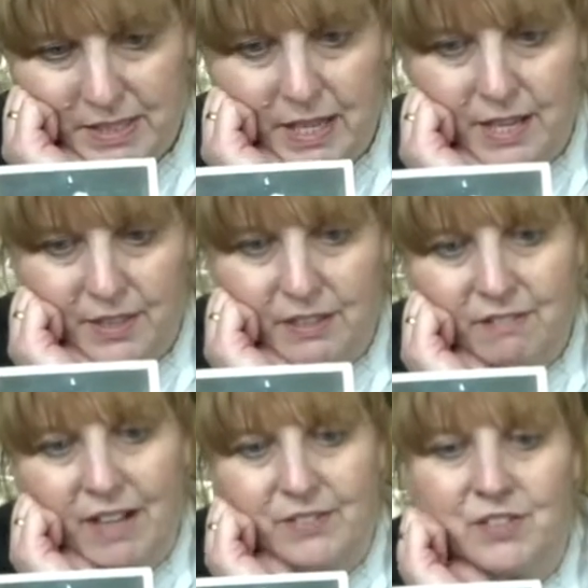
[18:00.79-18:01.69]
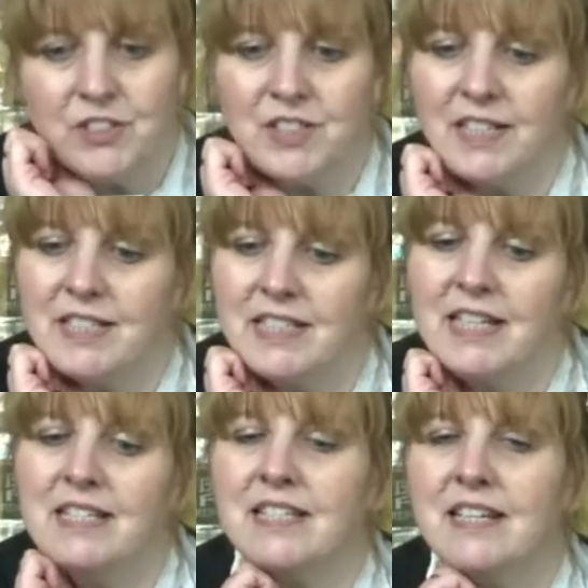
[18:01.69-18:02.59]
the Grand Duchess
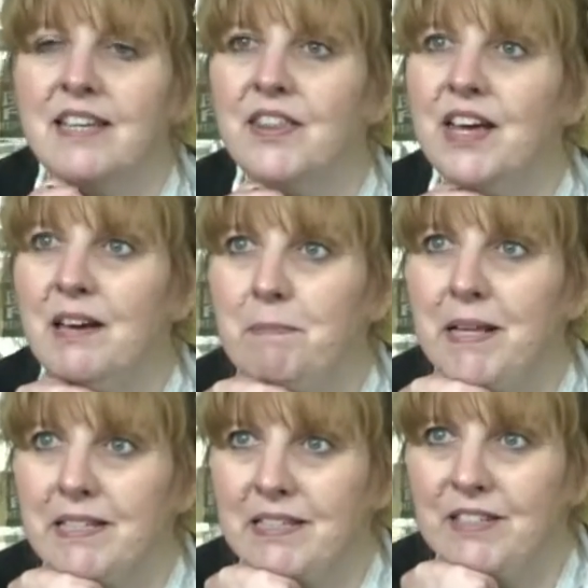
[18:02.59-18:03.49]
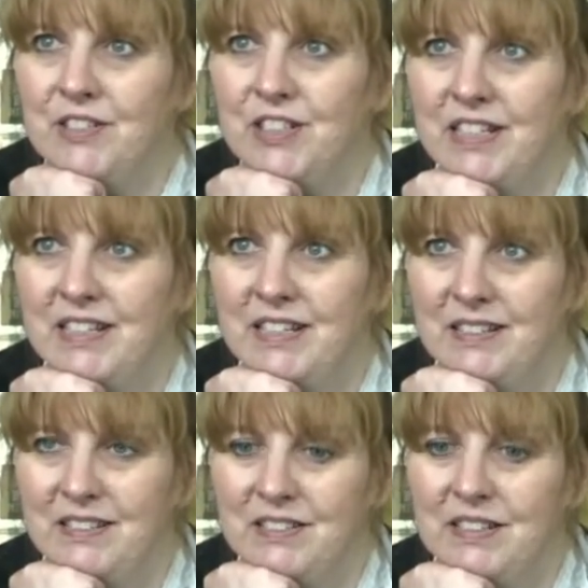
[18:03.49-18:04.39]
Anastasia, there, bless her,
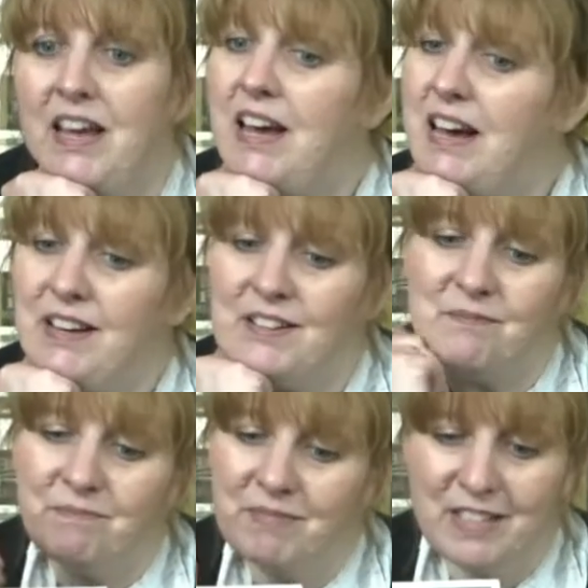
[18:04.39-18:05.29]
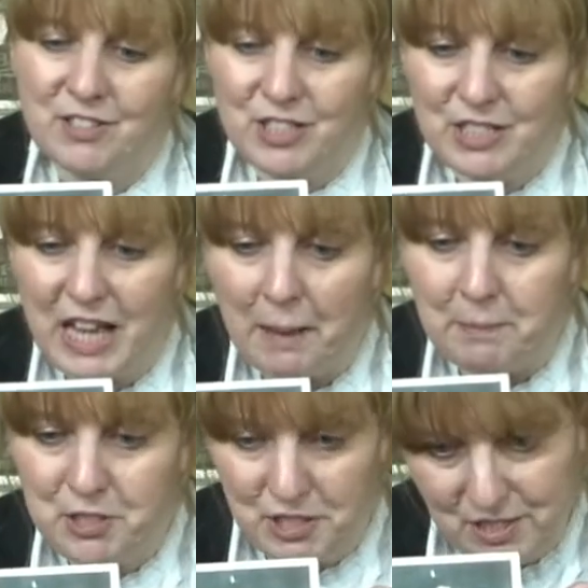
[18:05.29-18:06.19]
she's
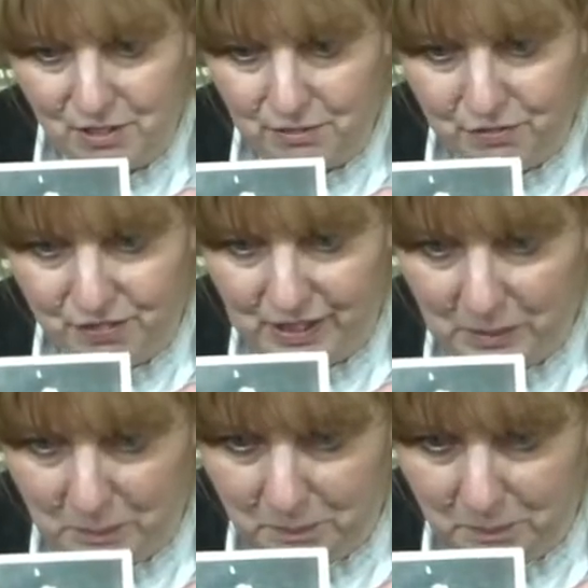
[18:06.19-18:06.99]
captured on film.